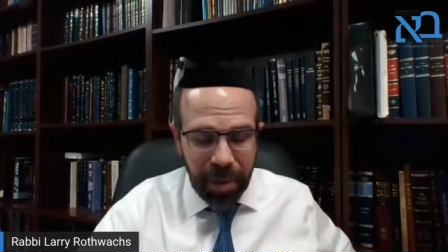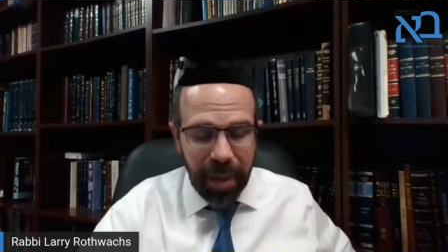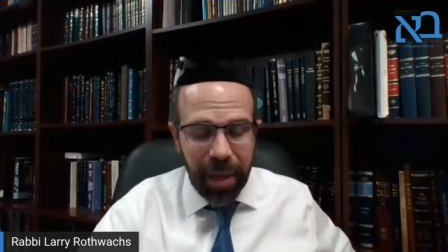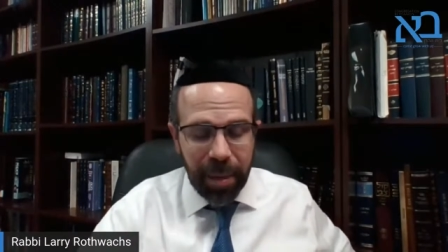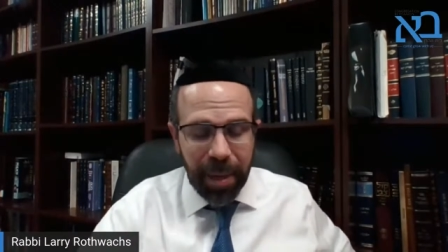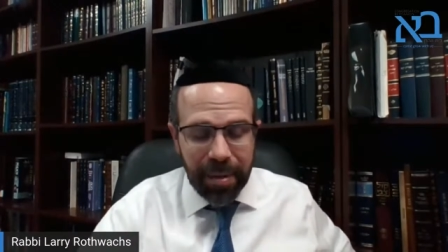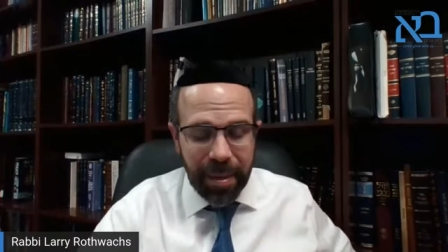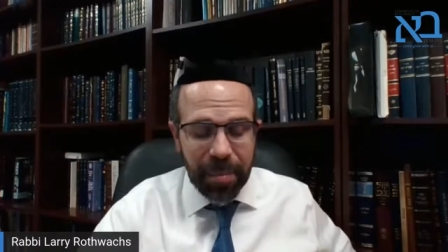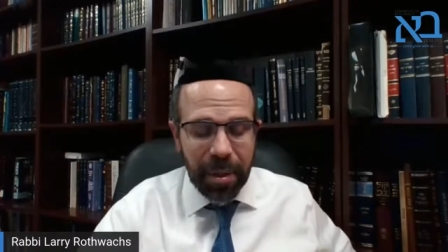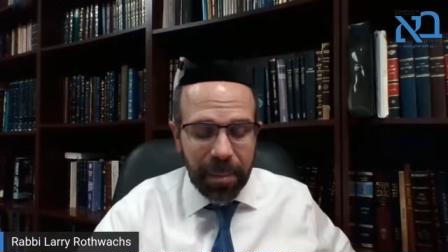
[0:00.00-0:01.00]
thinking
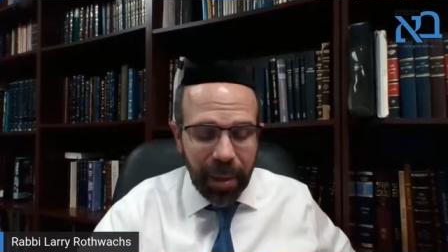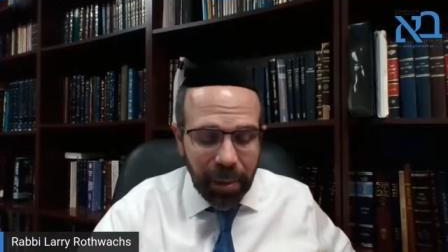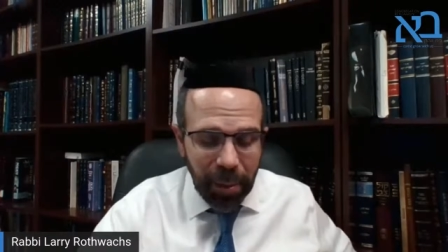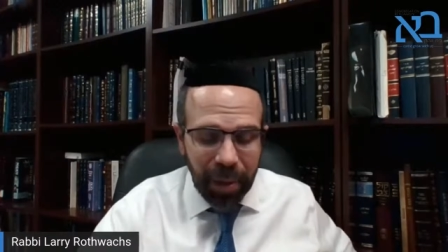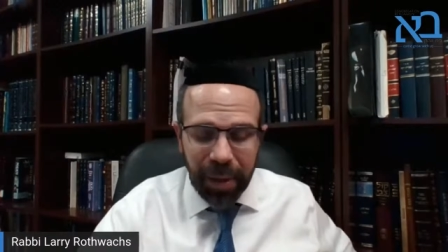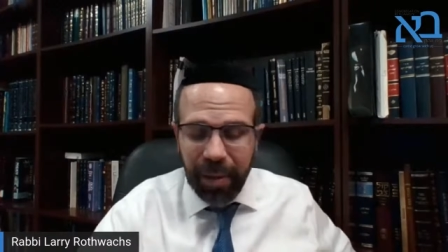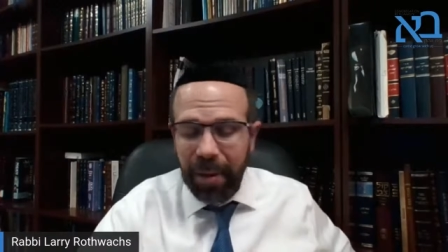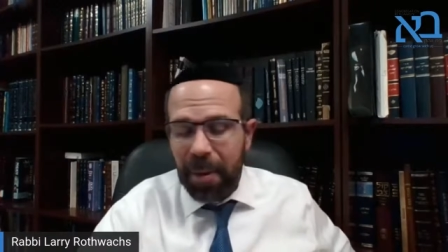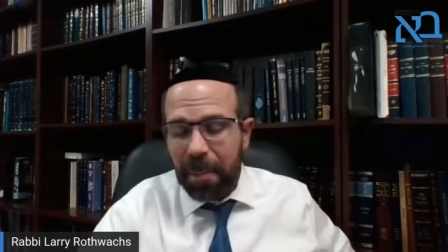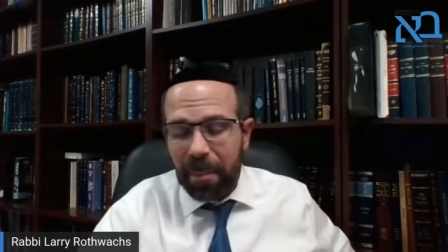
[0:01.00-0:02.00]
about something, by learning,
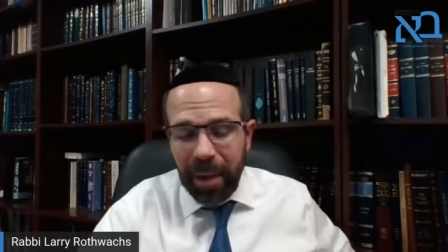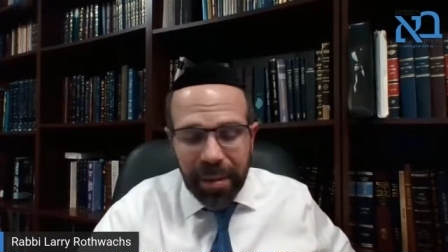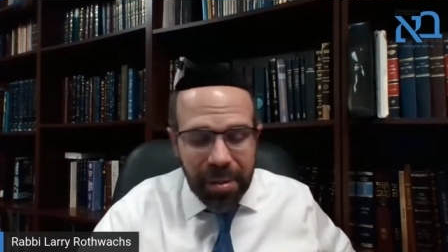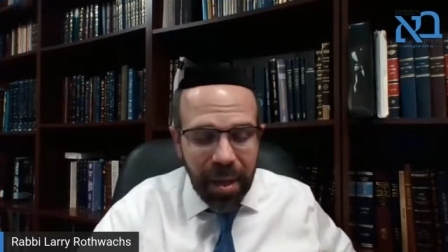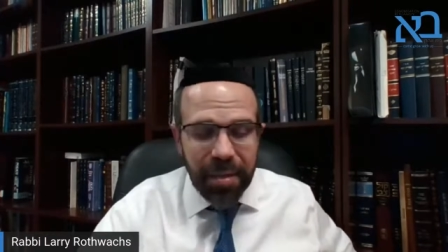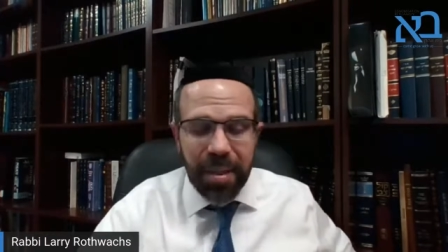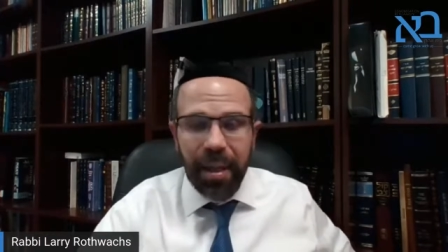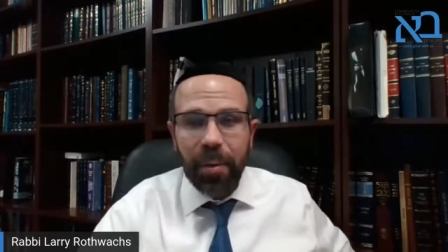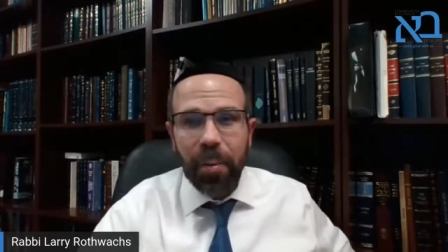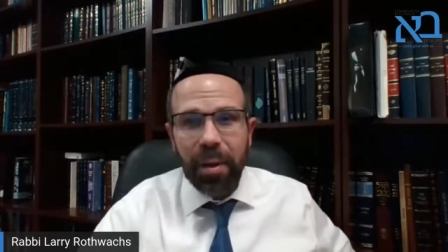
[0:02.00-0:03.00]
by
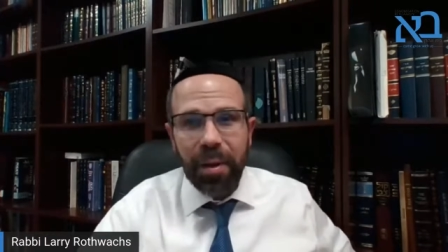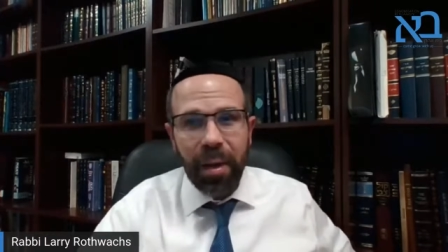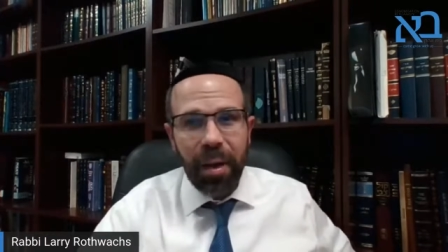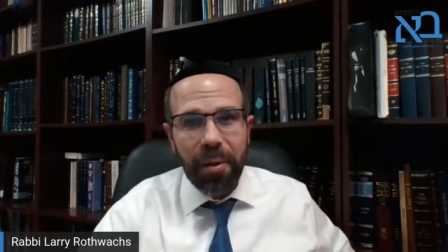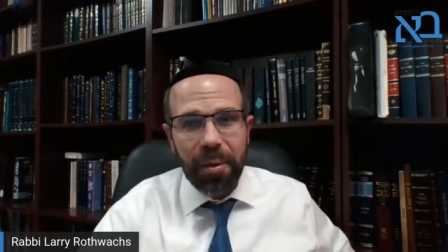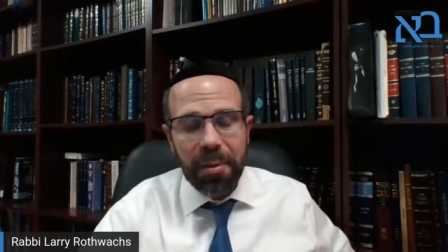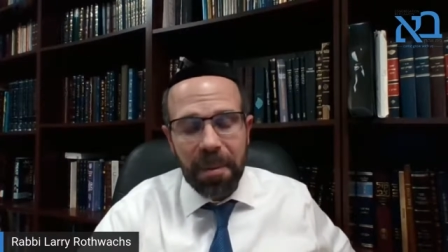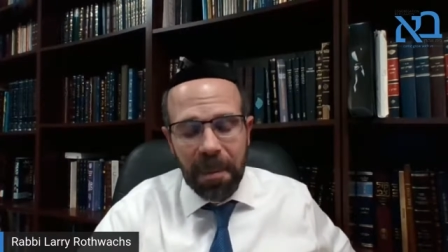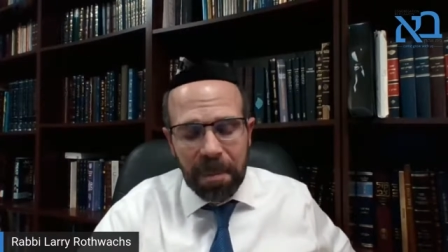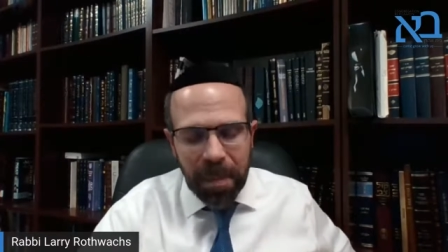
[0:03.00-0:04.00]
discussing it with
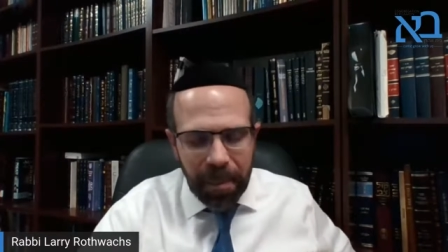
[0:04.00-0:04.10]
others,